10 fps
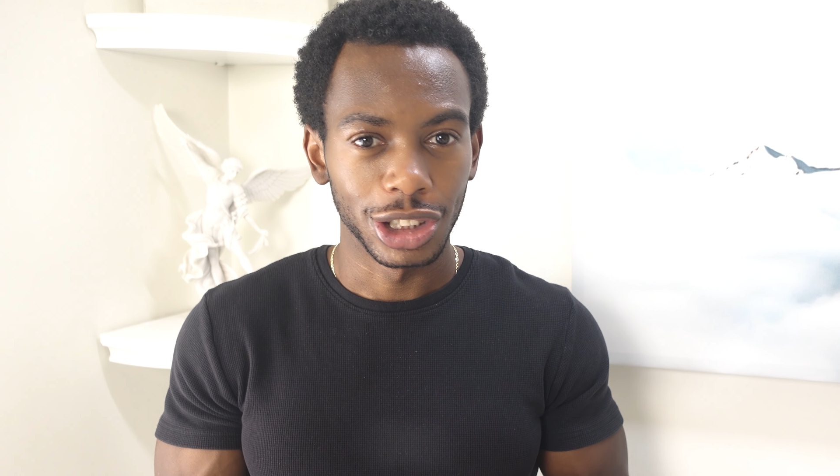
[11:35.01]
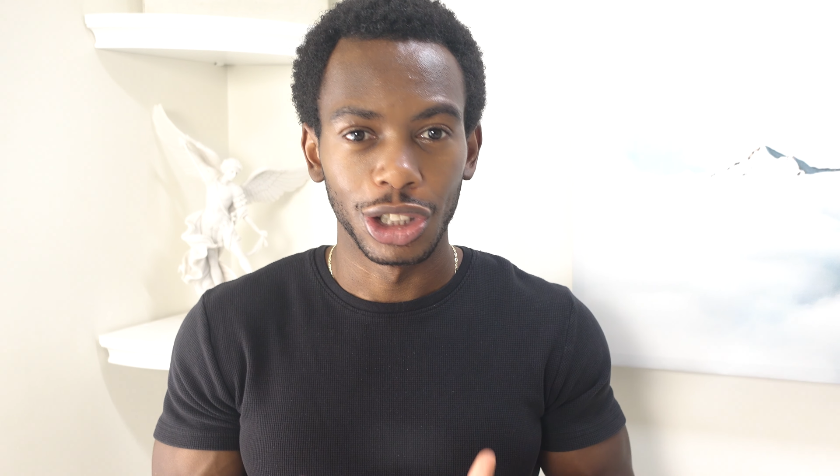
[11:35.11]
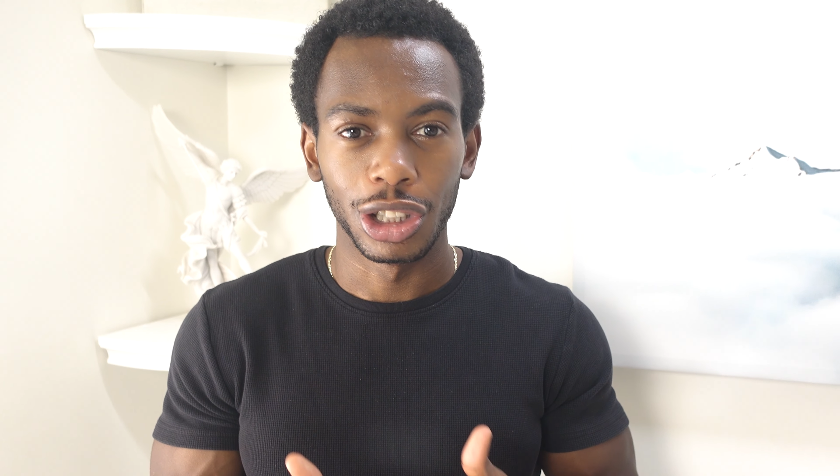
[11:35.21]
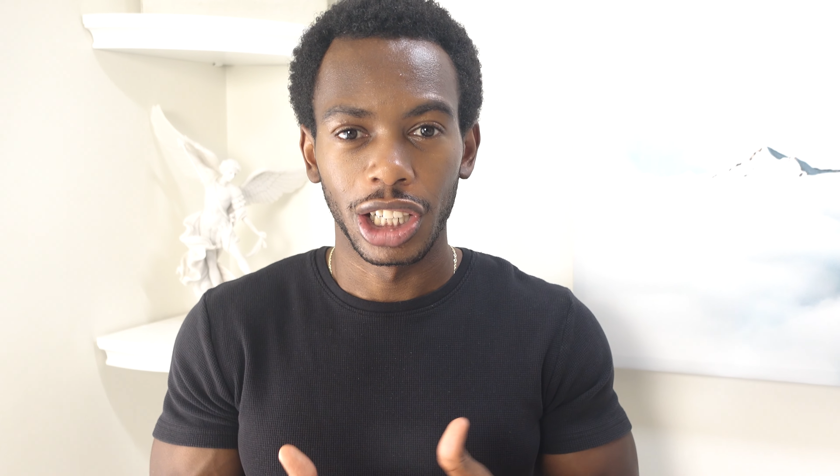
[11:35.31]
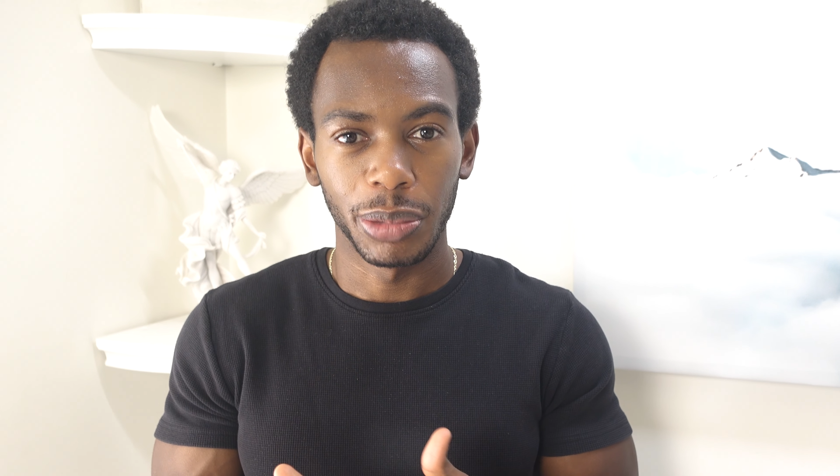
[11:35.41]

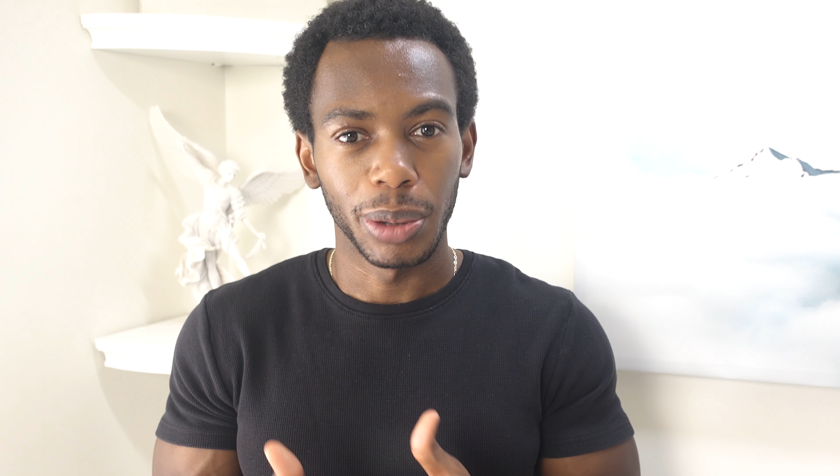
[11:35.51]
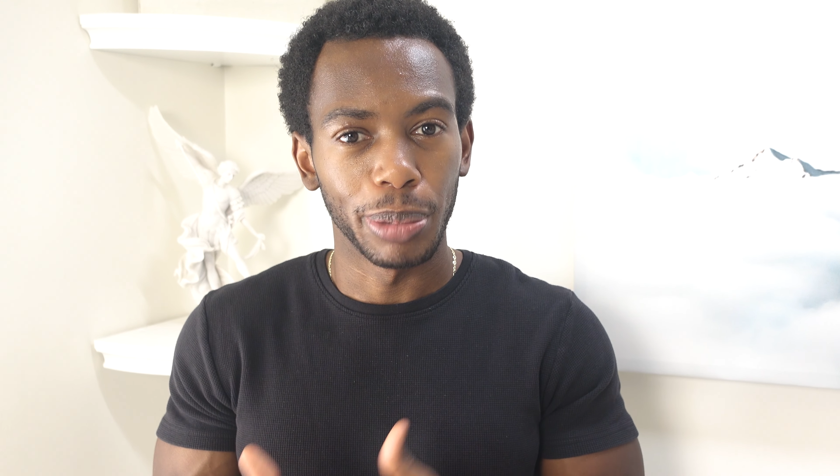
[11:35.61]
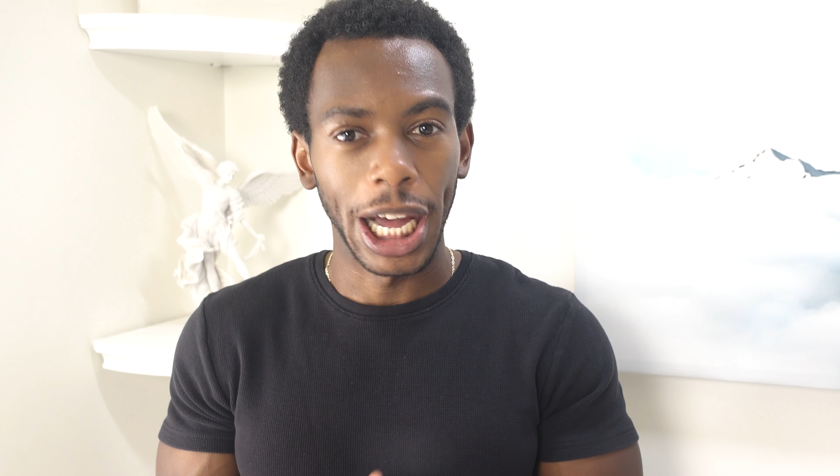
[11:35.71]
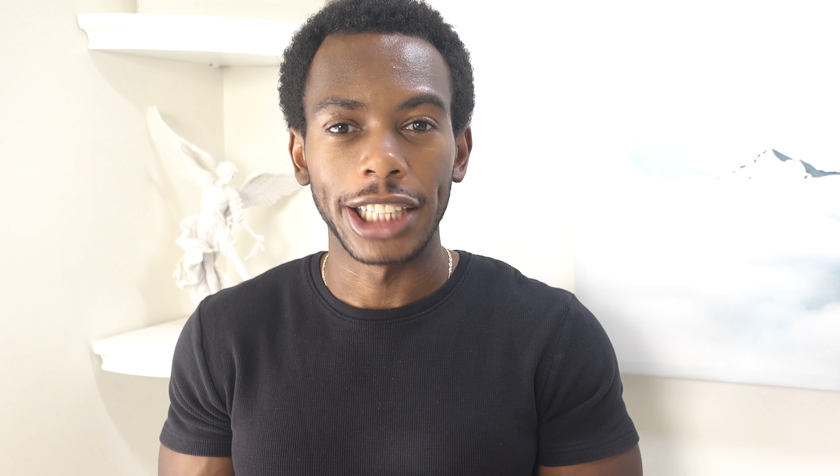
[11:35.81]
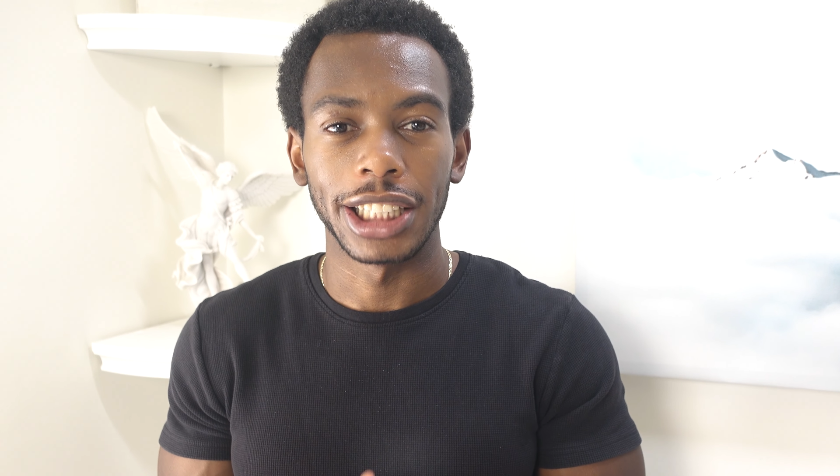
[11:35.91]
you're gonna be
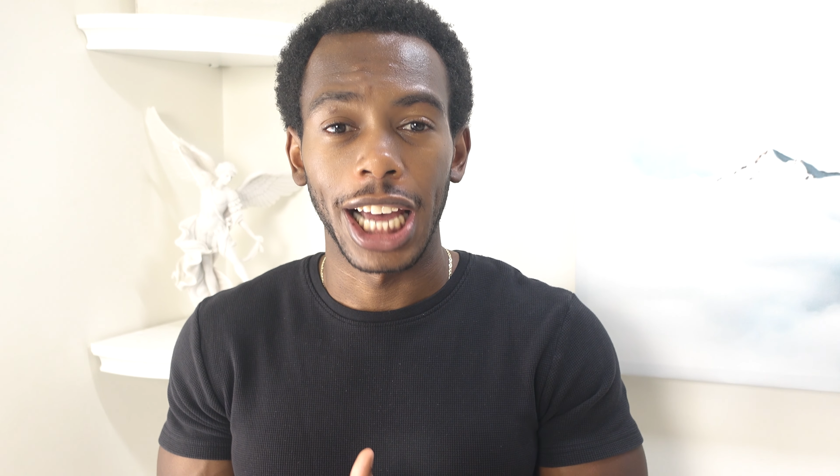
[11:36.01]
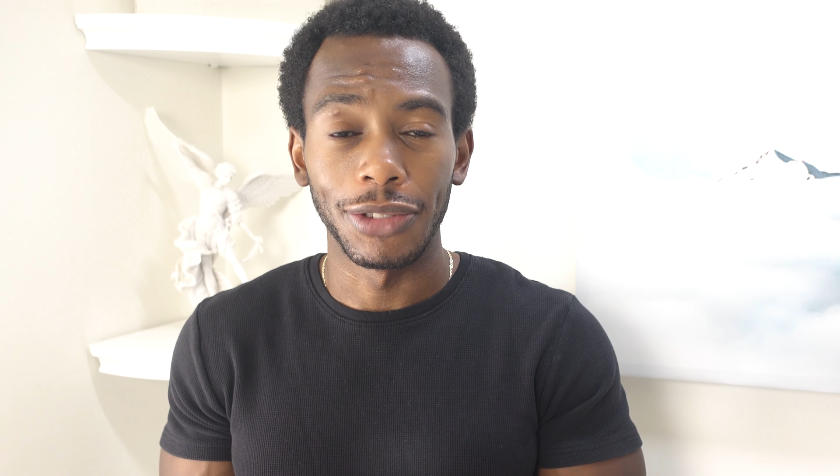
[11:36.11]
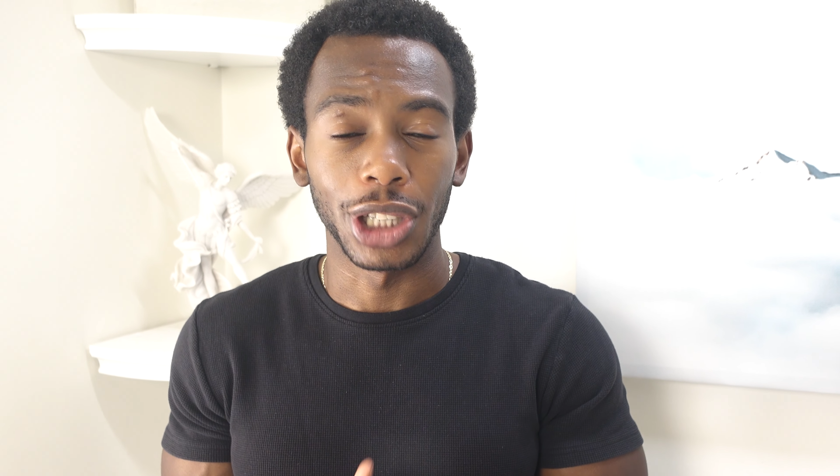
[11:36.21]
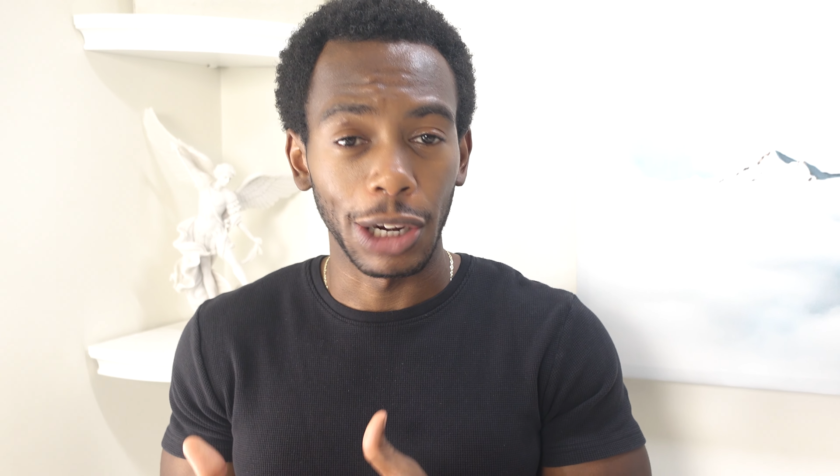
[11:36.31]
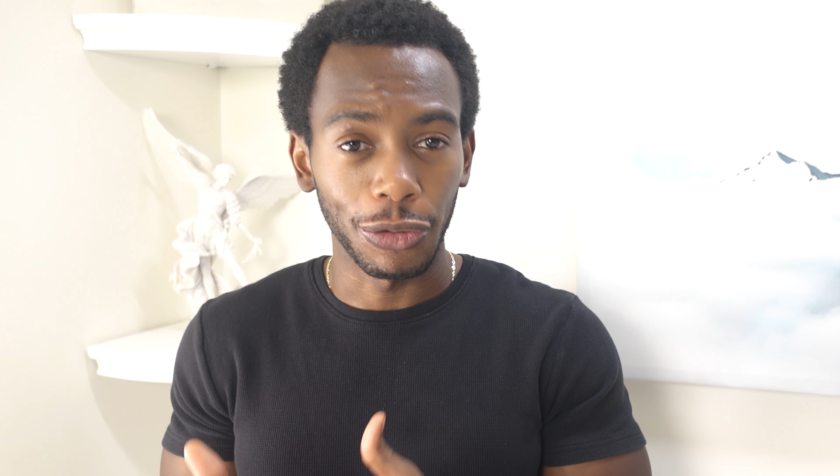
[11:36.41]
back to
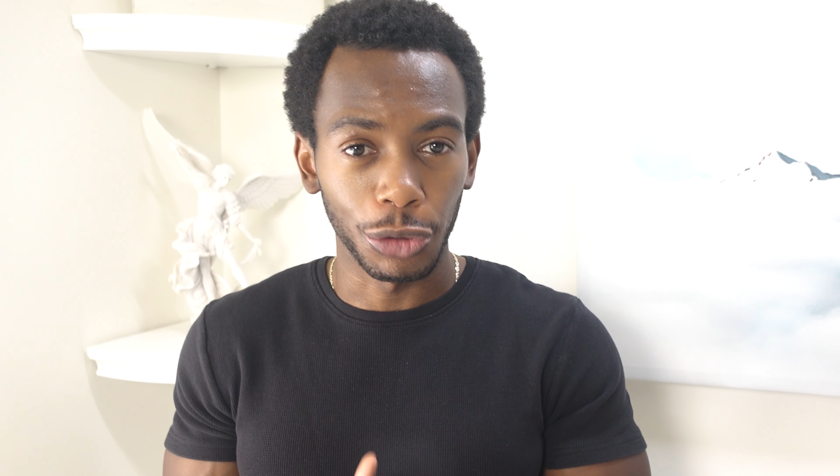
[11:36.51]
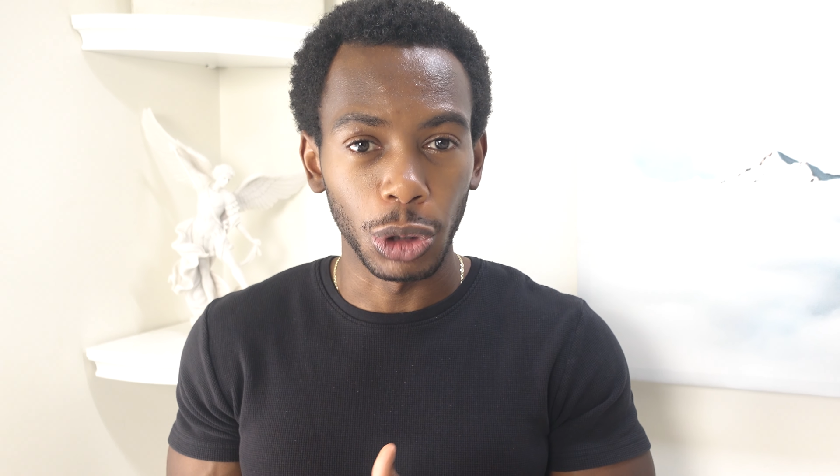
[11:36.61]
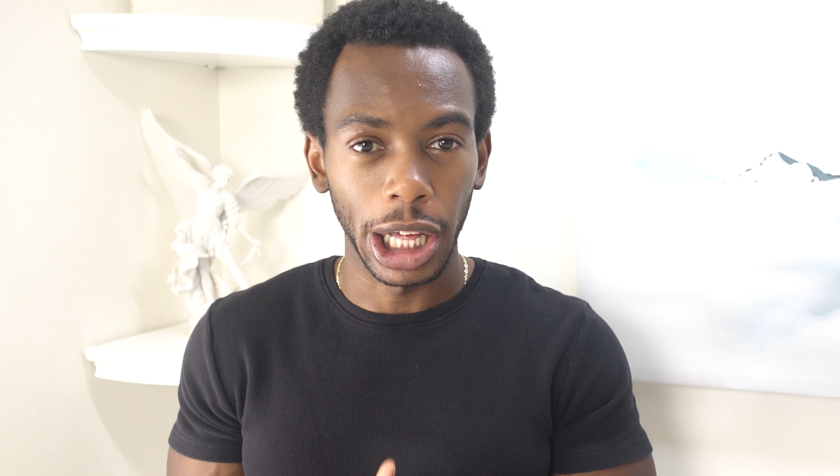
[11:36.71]
having a full